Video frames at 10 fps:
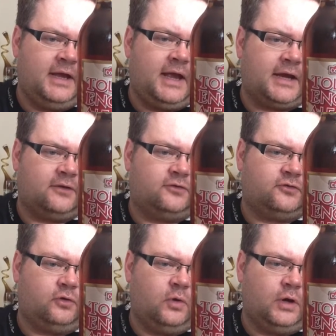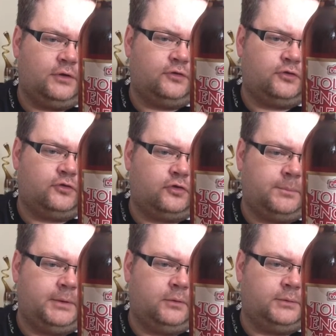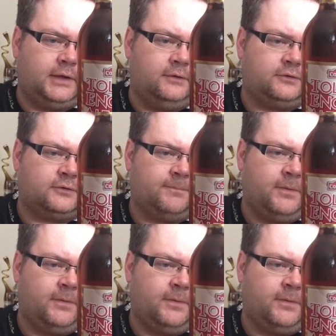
and strong tropical notes.